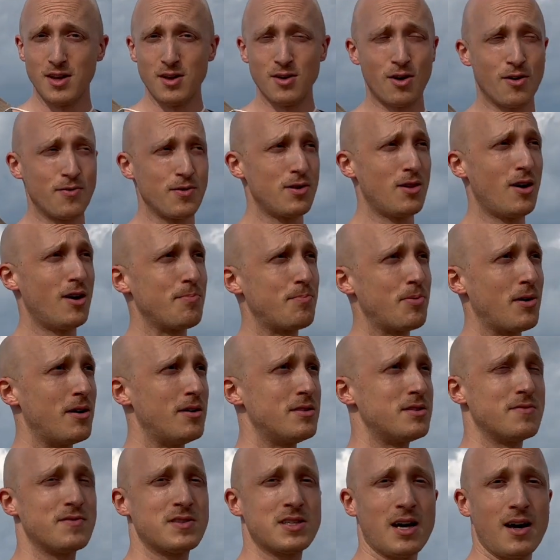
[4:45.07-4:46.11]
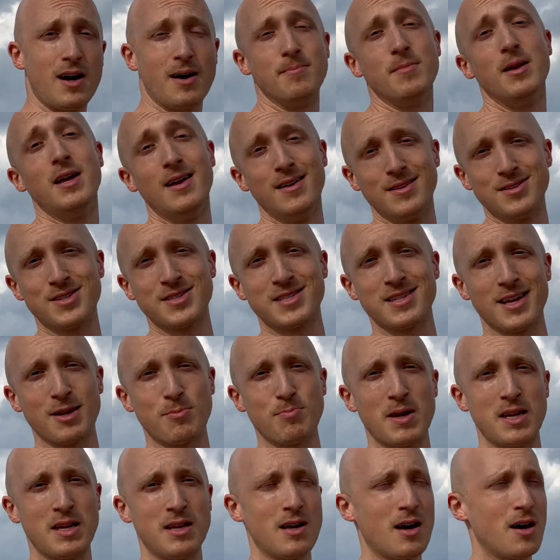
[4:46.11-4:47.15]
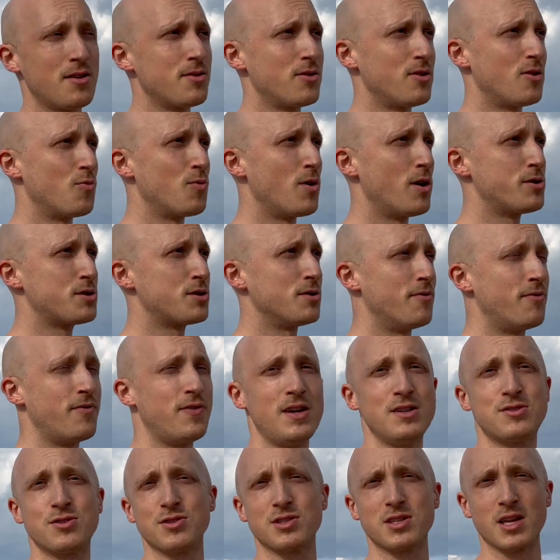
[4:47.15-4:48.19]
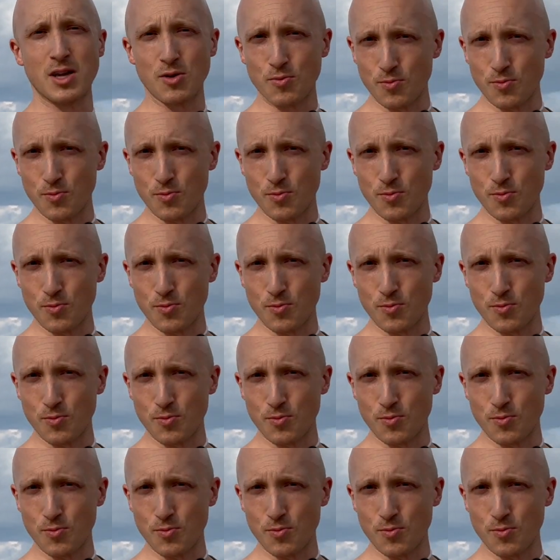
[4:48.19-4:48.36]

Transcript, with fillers: over long periods of time, just like many other erosional features like